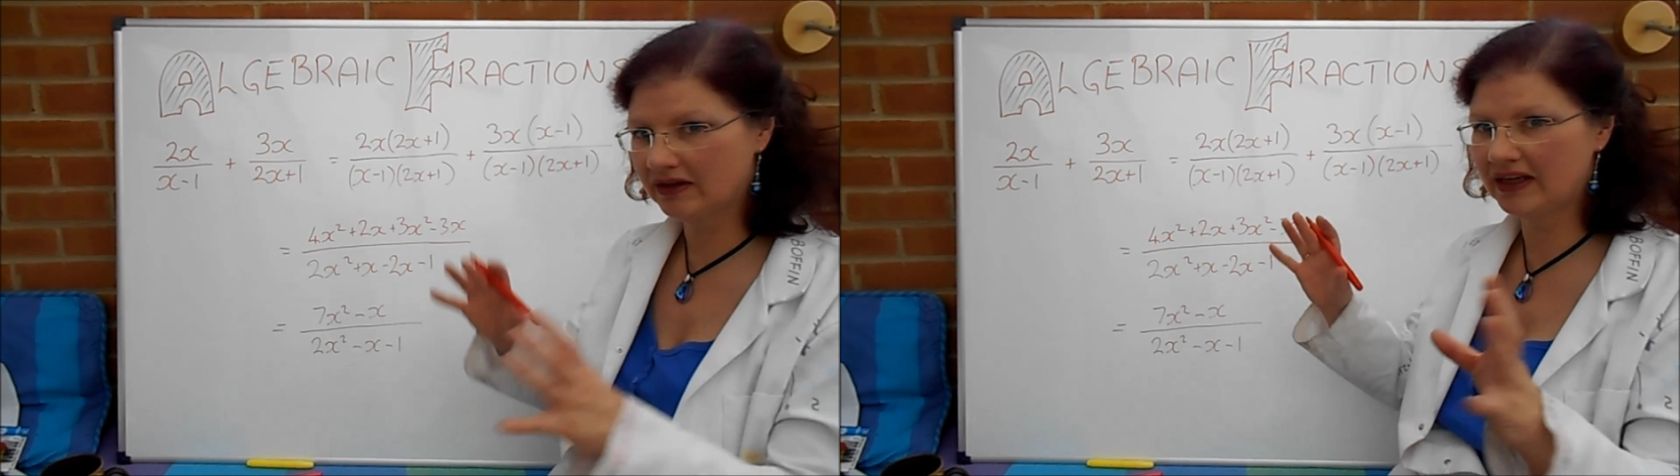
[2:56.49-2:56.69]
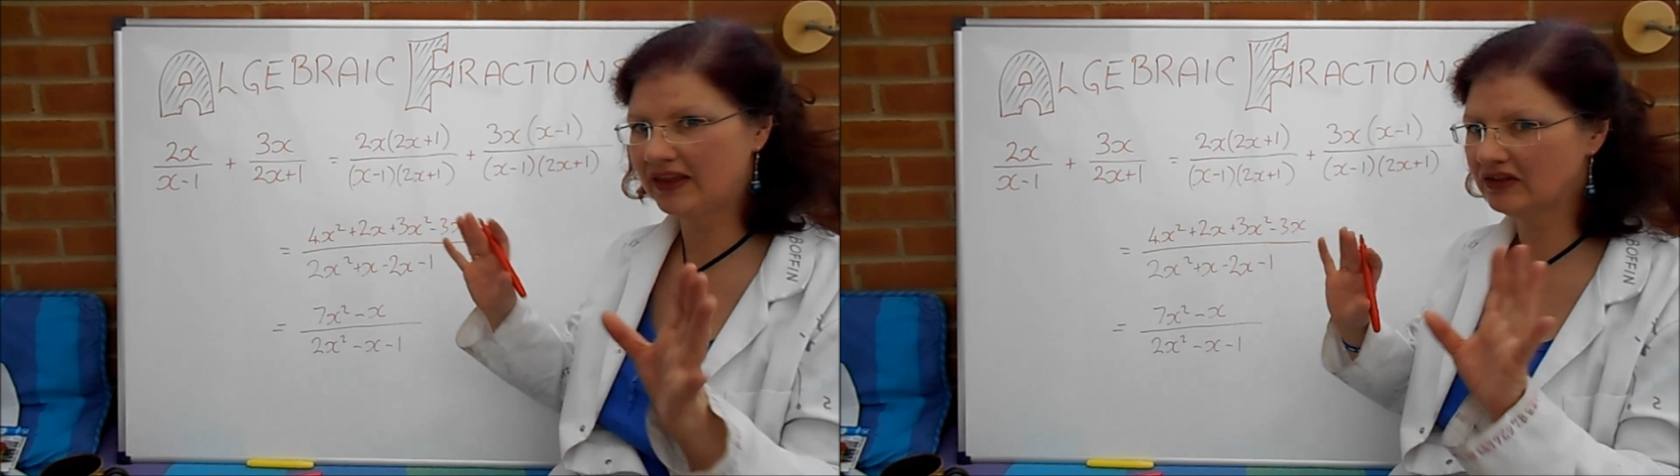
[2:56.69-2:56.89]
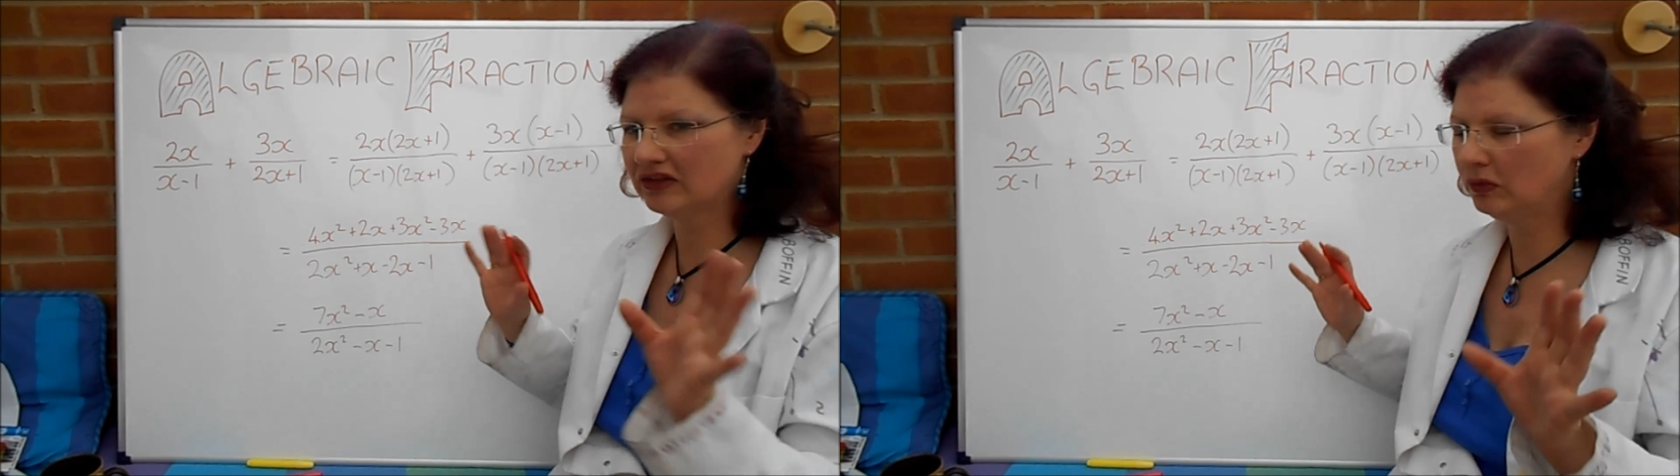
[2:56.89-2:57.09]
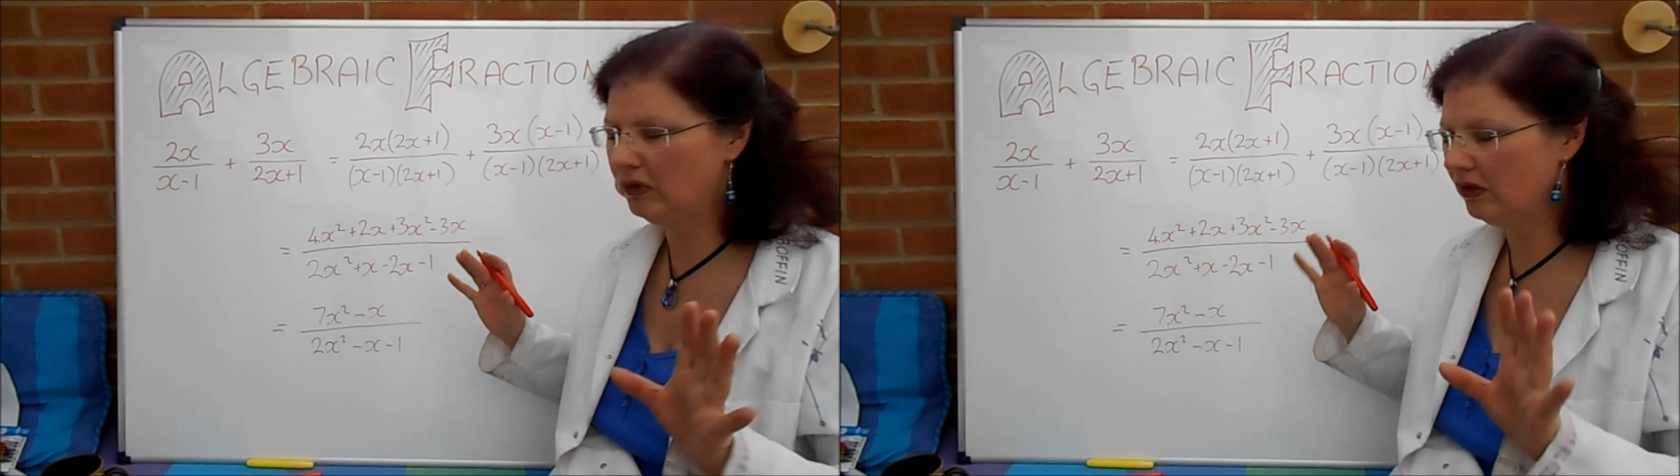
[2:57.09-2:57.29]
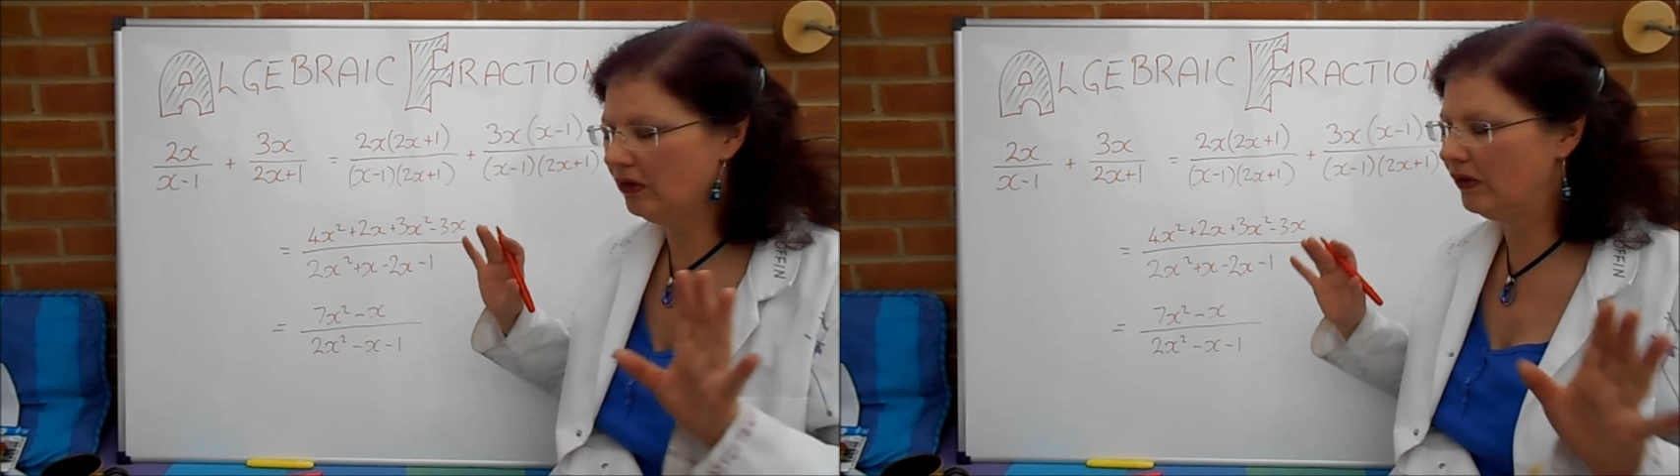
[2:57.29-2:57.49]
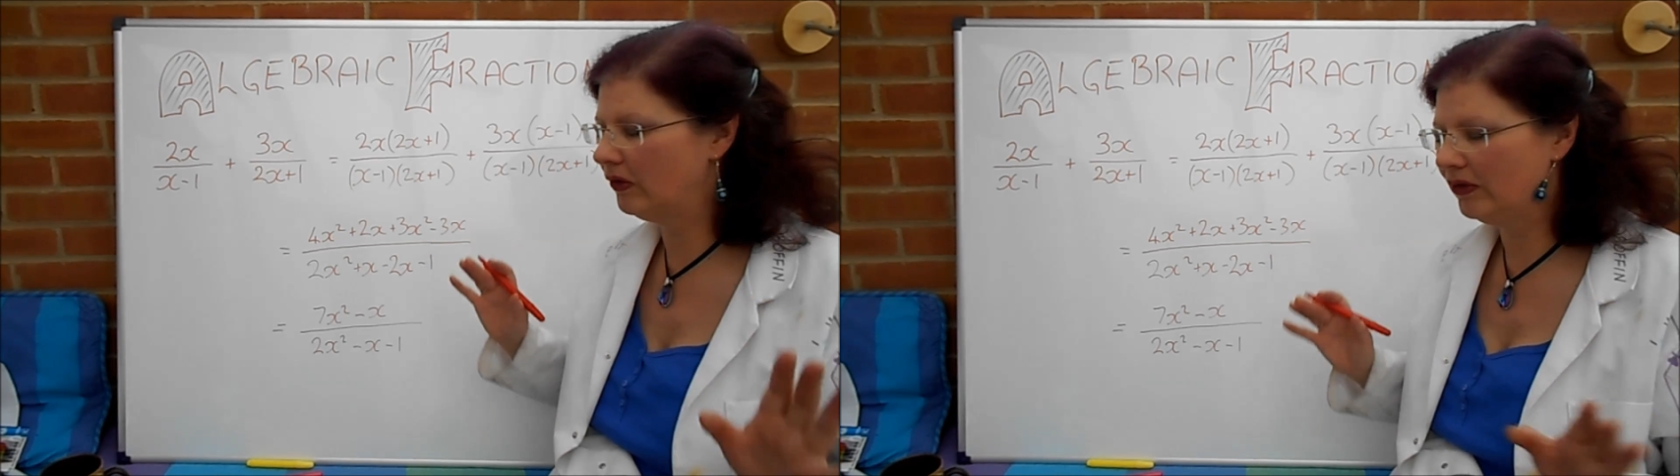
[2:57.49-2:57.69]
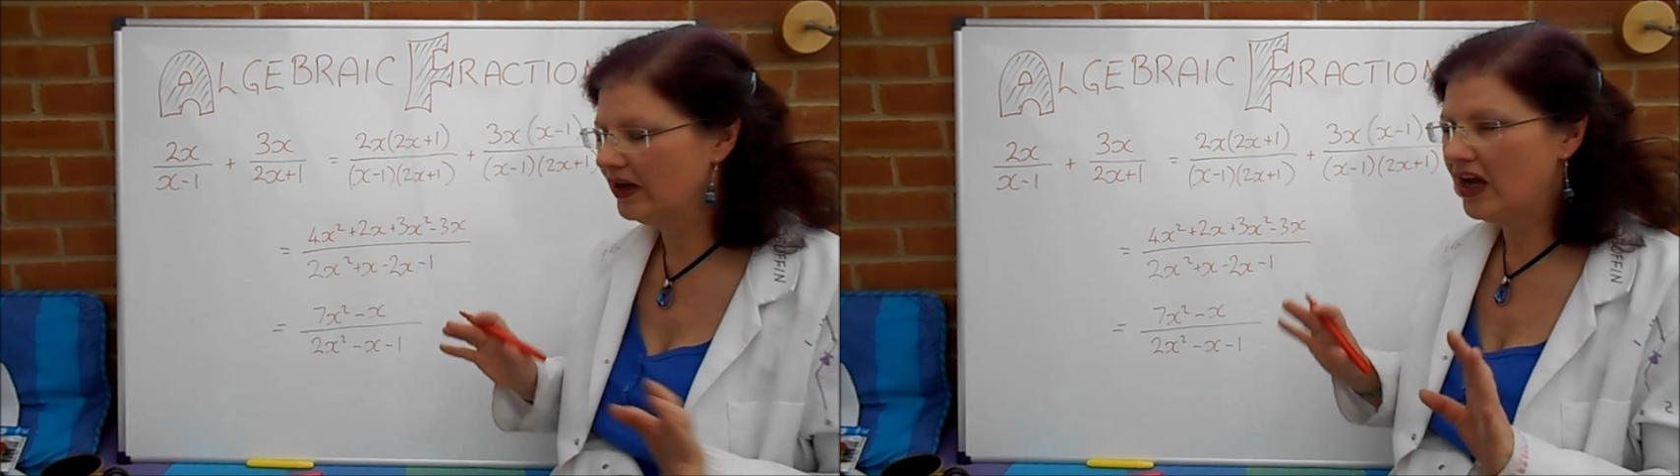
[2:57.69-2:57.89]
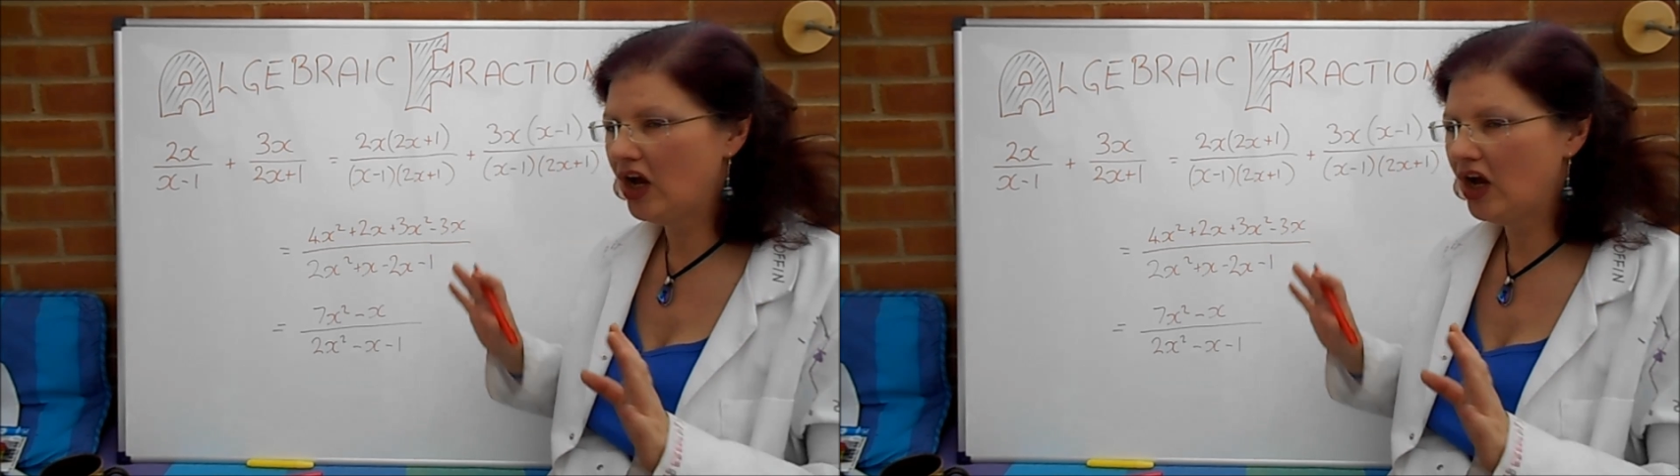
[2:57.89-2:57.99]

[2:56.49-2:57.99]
Okay, that's, whoa.